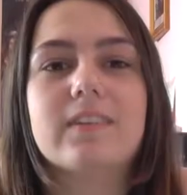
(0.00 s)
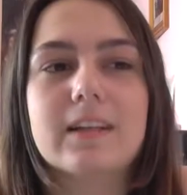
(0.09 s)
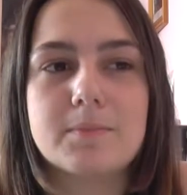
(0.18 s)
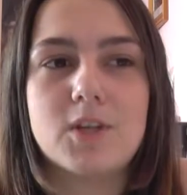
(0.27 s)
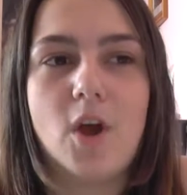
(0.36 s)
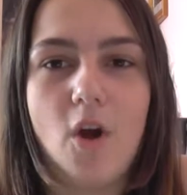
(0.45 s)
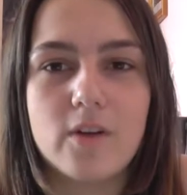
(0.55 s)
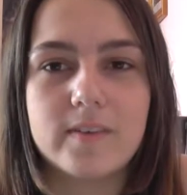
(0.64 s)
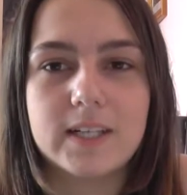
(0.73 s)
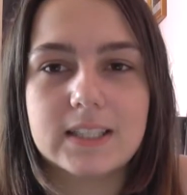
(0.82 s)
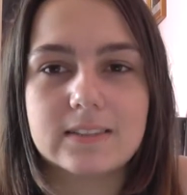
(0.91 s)
flips her
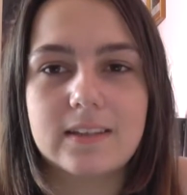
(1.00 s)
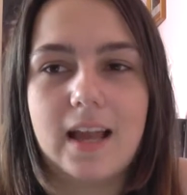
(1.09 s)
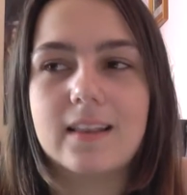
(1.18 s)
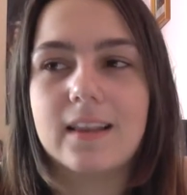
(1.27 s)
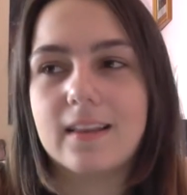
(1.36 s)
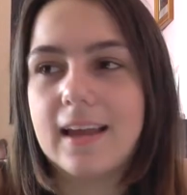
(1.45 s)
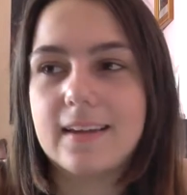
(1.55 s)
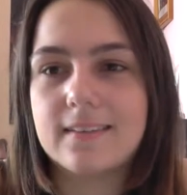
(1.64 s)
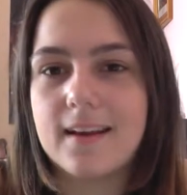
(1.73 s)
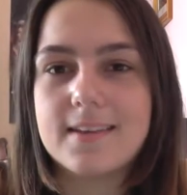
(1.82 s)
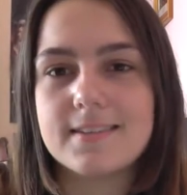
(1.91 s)
over and
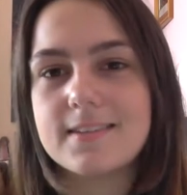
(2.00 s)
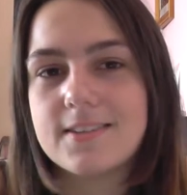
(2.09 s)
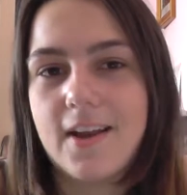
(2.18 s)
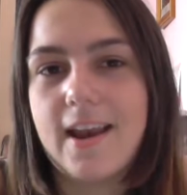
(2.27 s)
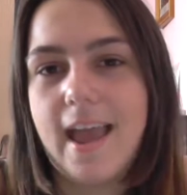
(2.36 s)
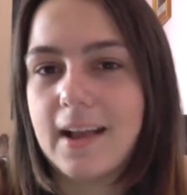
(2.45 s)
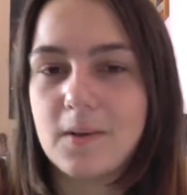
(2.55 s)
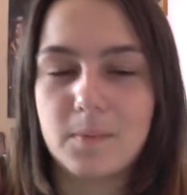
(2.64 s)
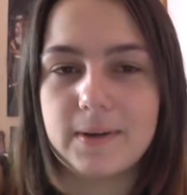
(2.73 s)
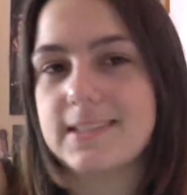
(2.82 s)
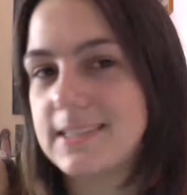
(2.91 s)
like cuts into her
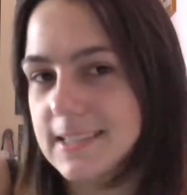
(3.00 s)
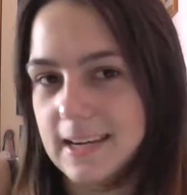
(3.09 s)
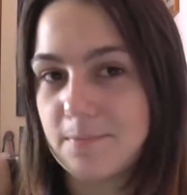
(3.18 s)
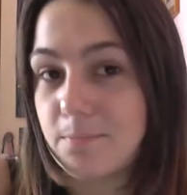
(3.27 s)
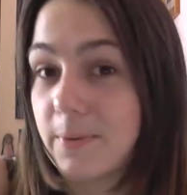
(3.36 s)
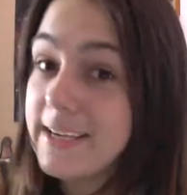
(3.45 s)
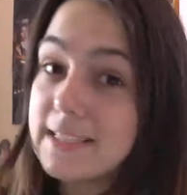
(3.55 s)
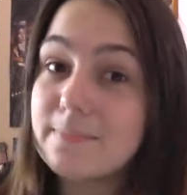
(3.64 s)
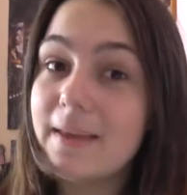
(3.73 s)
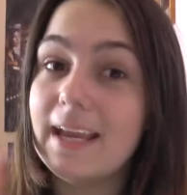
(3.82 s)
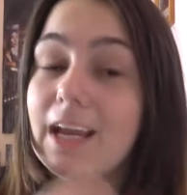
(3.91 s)
neck, which
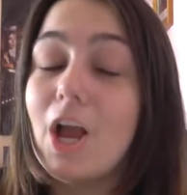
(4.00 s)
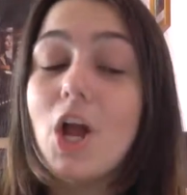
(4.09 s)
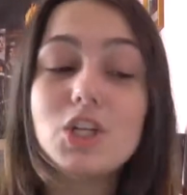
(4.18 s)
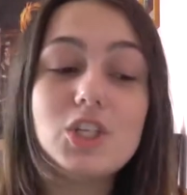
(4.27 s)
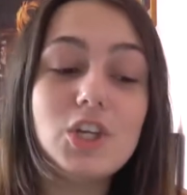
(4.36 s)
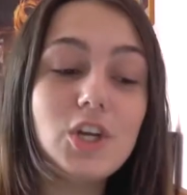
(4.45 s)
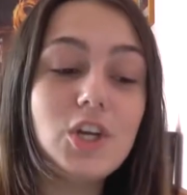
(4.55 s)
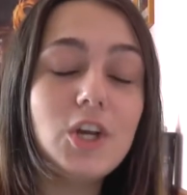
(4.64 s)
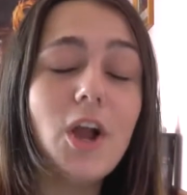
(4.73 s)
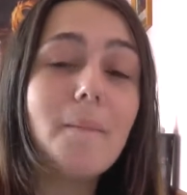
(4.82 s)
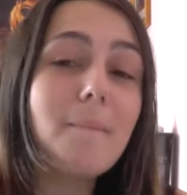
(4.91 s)
brings me
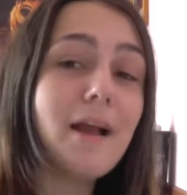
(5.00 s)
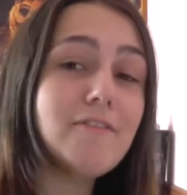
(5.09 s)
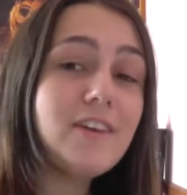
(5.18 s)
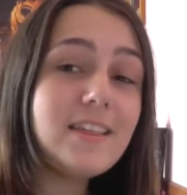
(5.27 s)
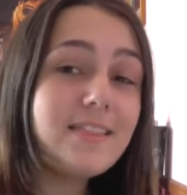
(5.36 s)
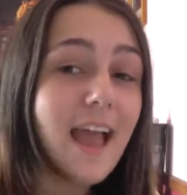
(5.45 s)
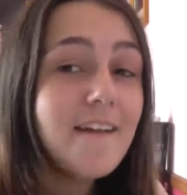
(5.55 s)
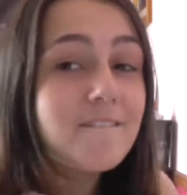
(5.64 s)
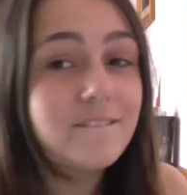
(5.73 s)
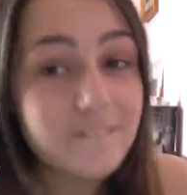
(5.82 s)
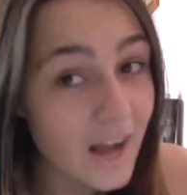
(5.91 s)
to my fifth
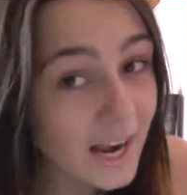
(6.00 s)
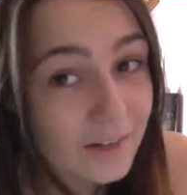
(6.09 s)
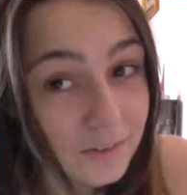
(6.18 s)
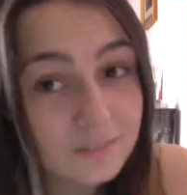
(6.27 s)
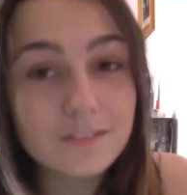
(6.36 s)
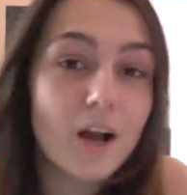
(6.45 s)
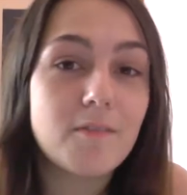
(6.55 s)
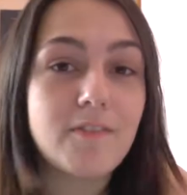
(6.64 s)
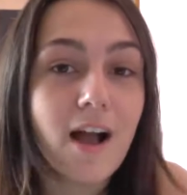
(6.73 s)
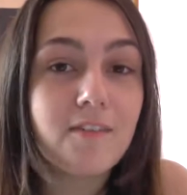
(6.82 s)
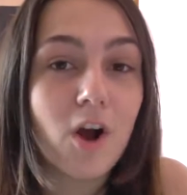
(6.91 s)
and final top
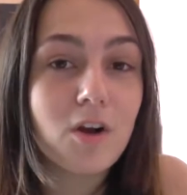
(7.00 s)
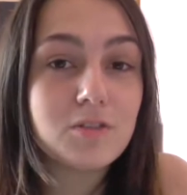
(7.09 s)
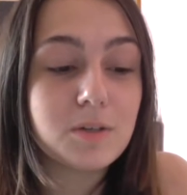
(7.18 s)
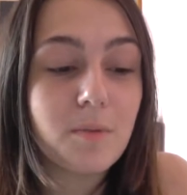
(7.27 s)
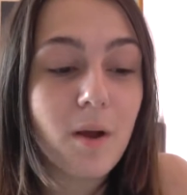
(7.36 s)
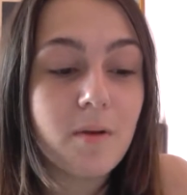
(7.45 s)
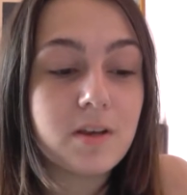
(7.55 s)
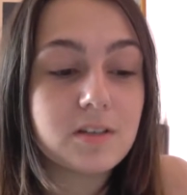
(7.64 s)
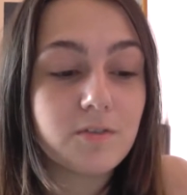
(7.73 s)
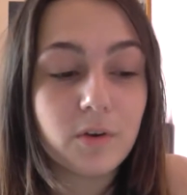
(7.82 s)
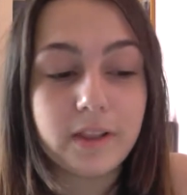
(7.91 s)
five OMG
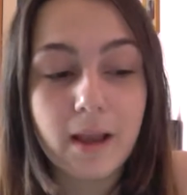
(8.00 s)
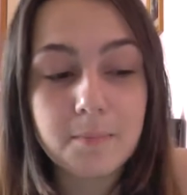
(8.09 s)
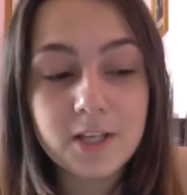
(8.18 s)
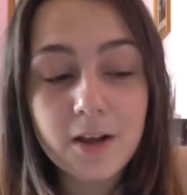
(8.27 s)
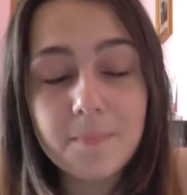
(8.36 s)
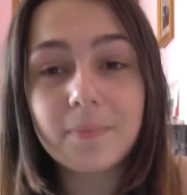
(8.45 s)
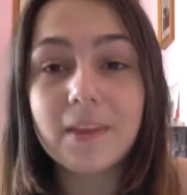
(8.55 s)
moment for the episode,